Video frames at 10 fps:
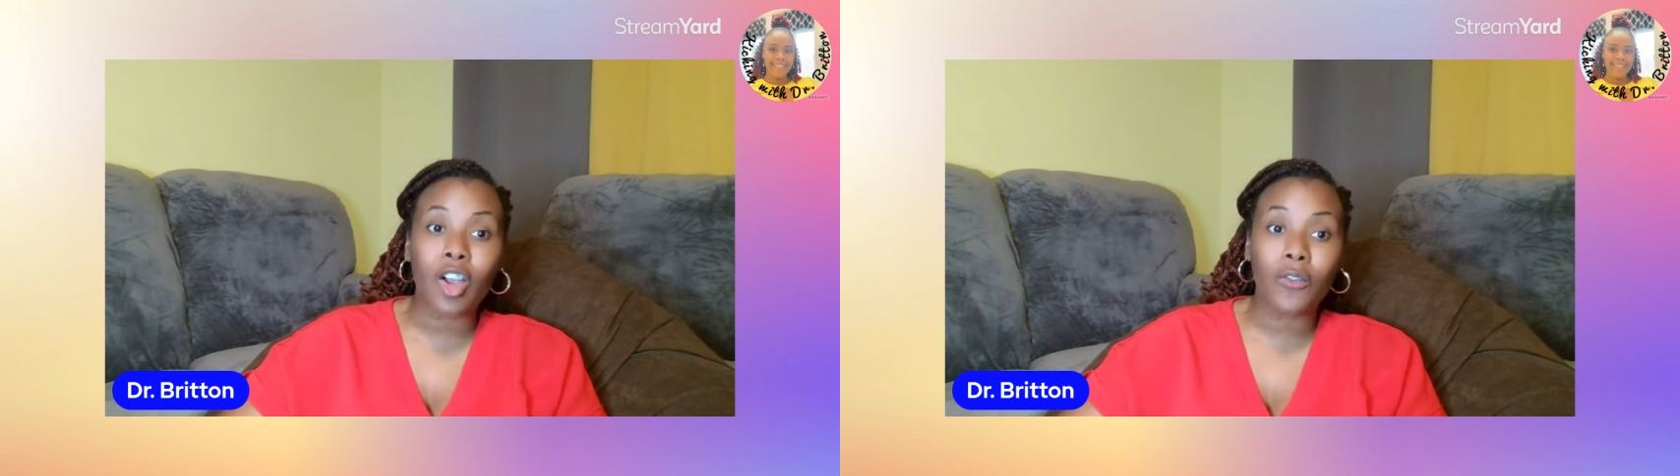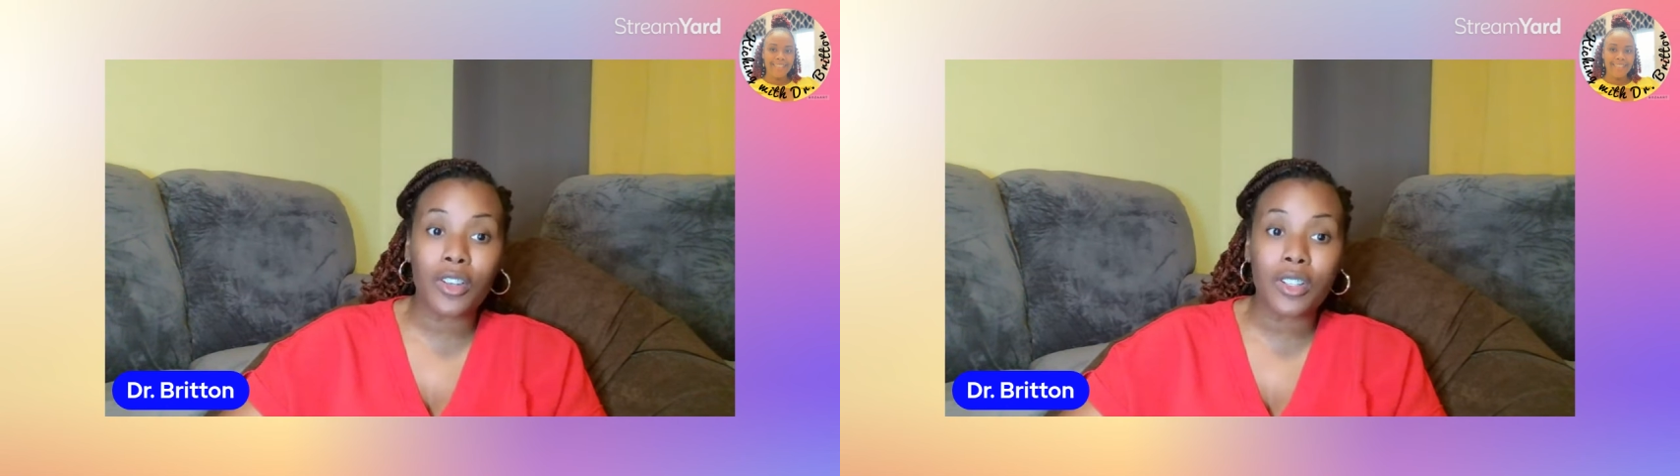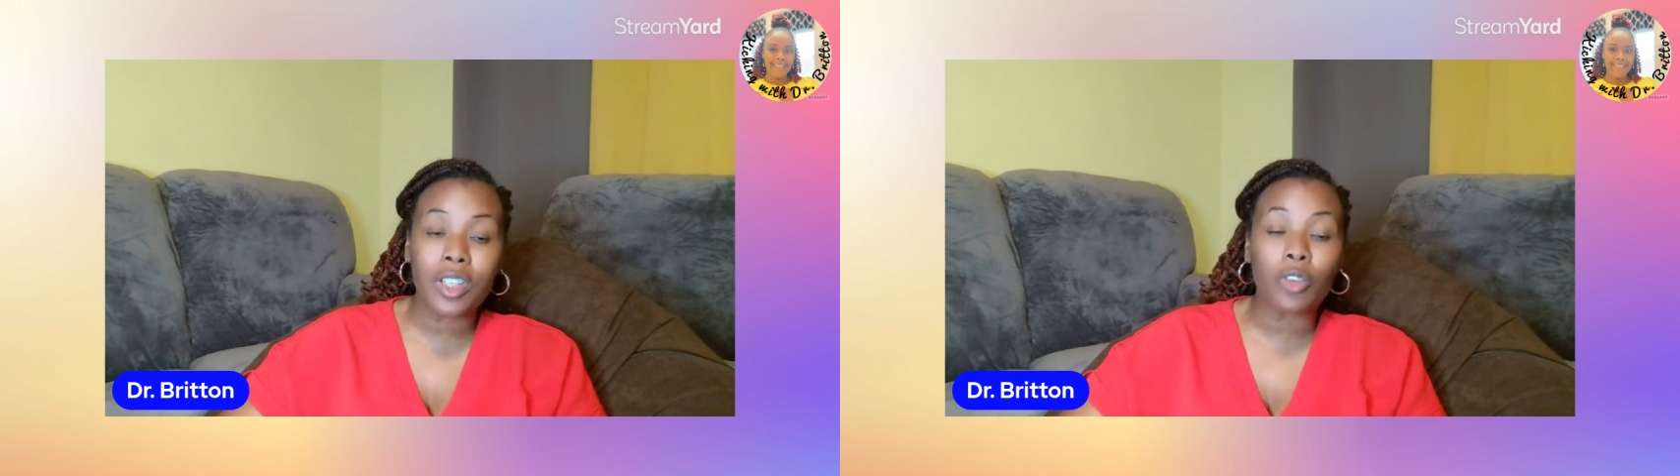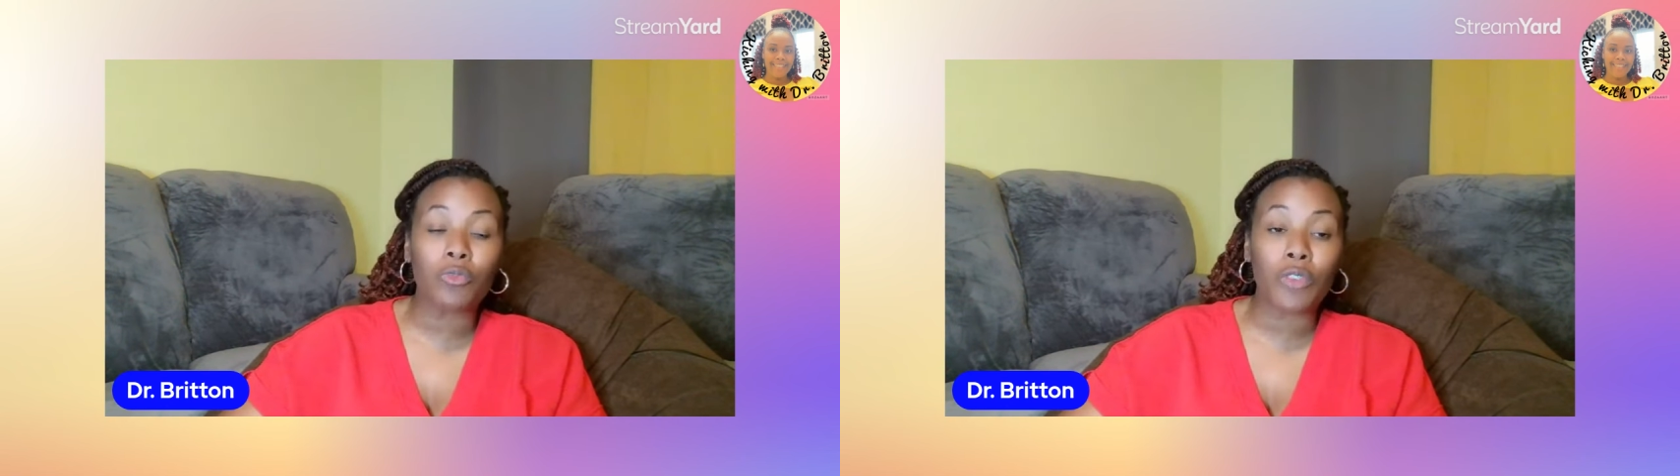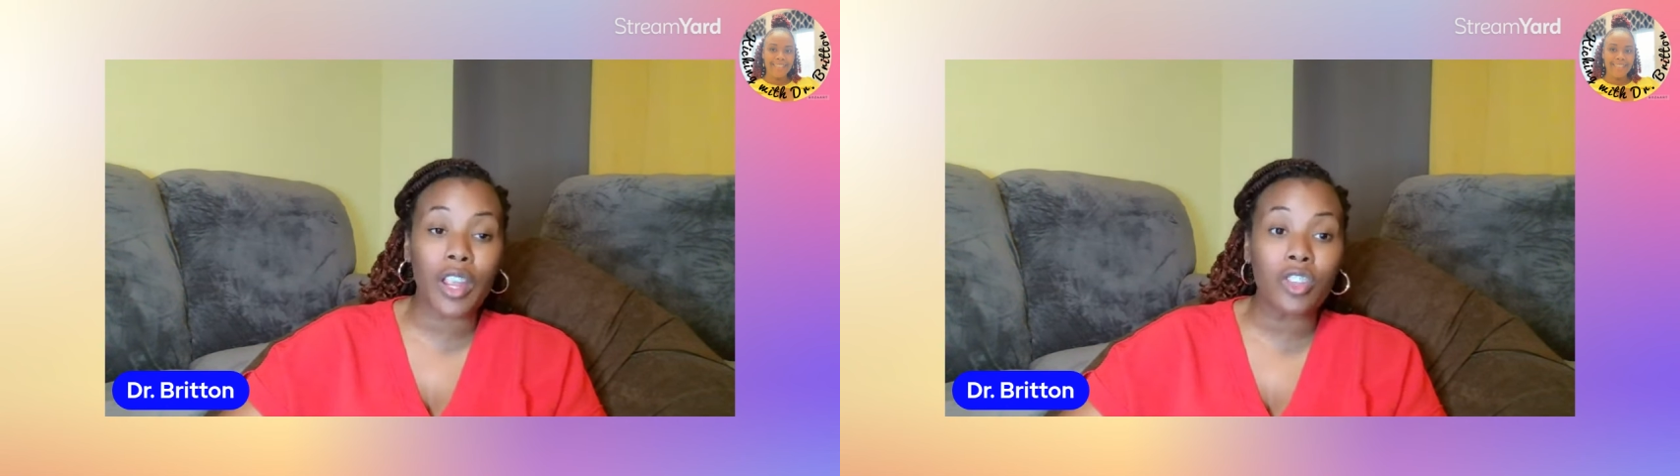covers a
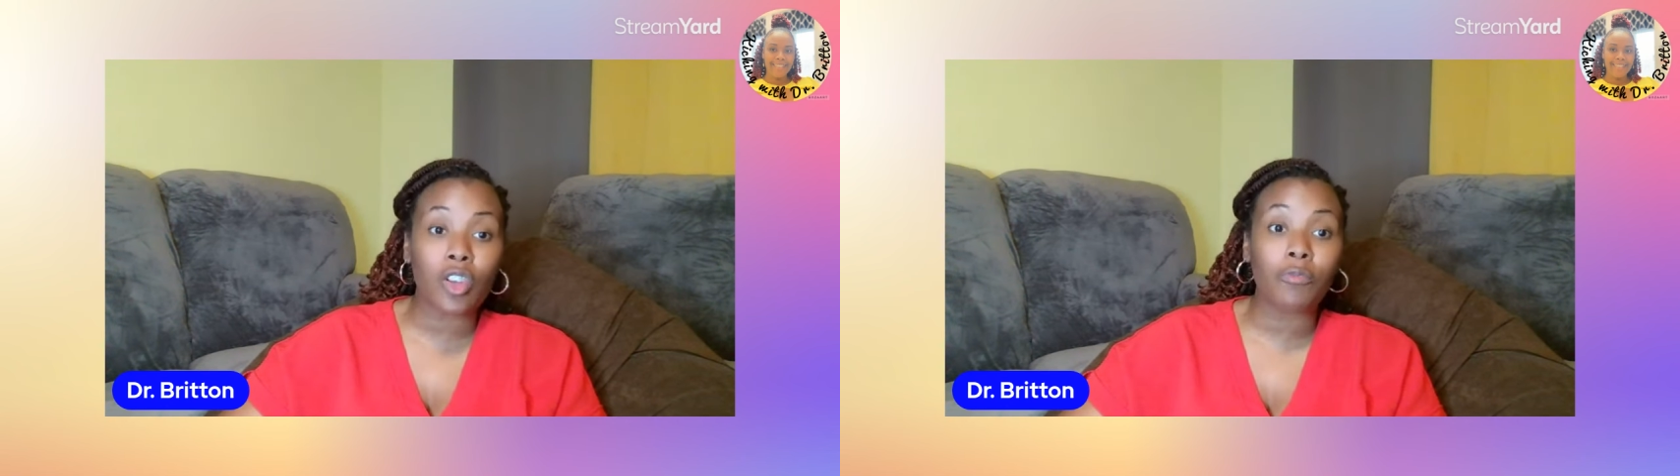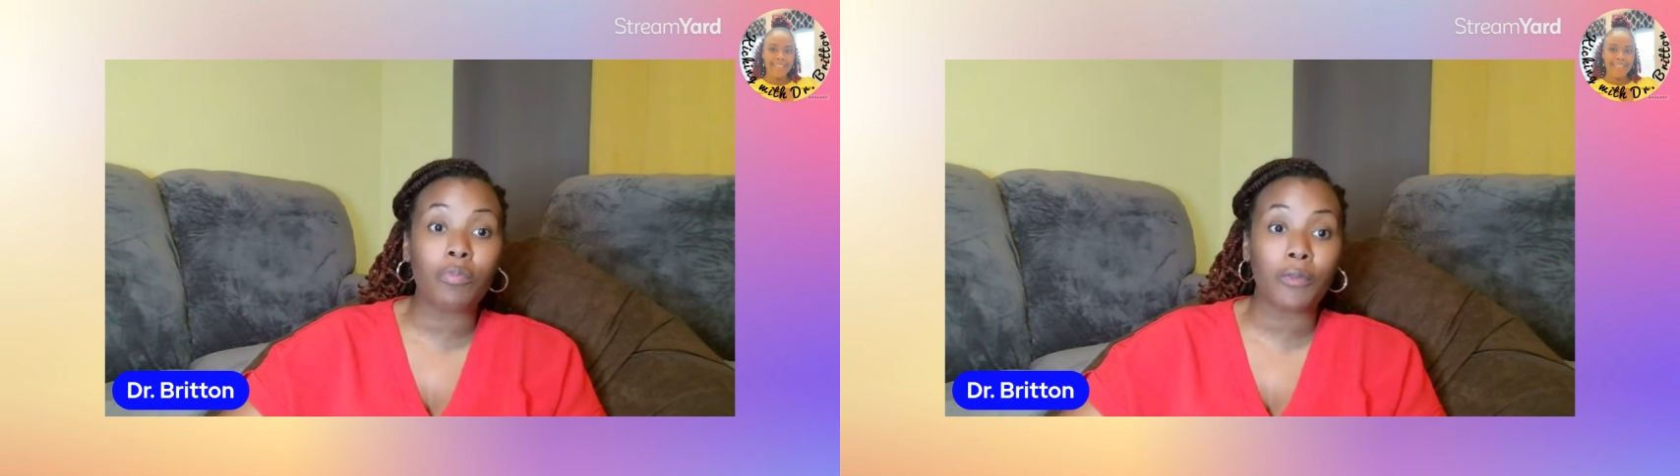range of